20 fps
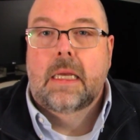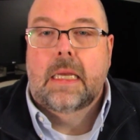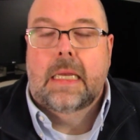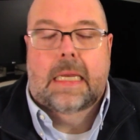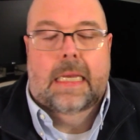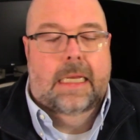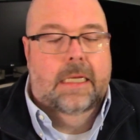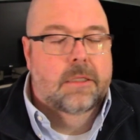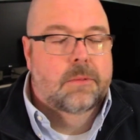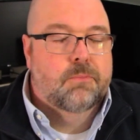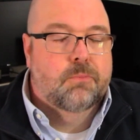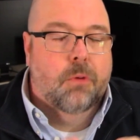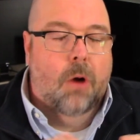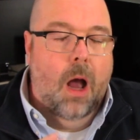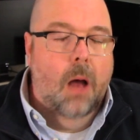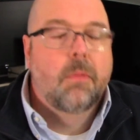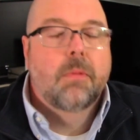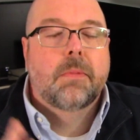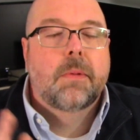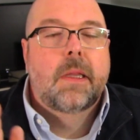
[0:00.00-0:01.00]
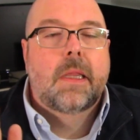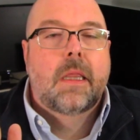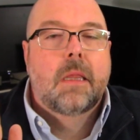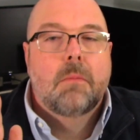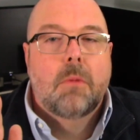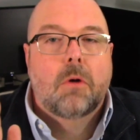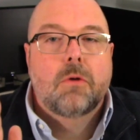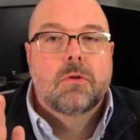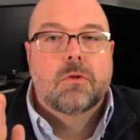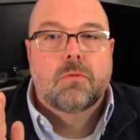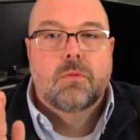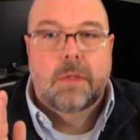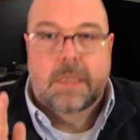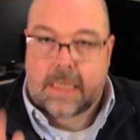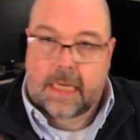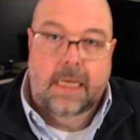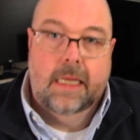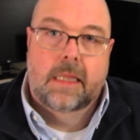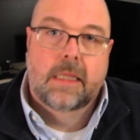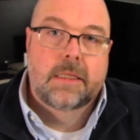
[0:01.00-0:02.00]
is probably the most
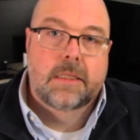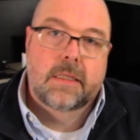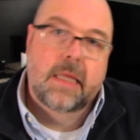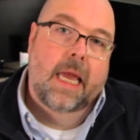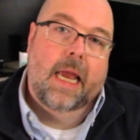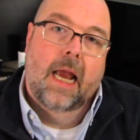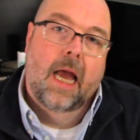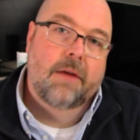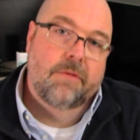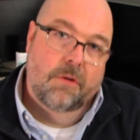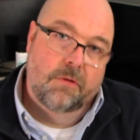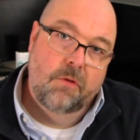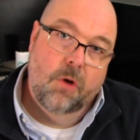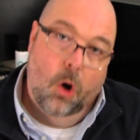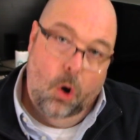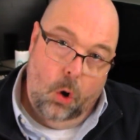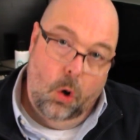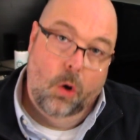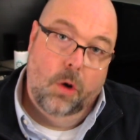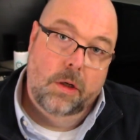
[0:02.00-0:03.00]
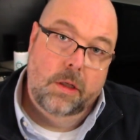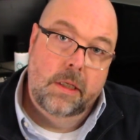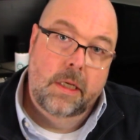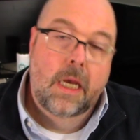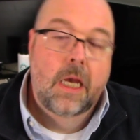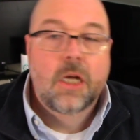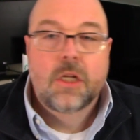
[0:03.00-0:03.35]
ridiculous thing I've ever heard.